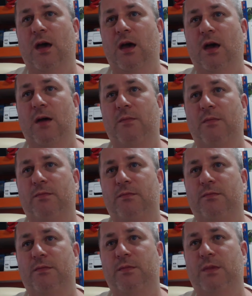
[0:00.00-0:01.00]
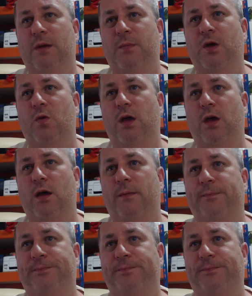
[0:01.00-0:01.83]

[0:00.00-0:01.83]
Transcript: Um, a bit quicker.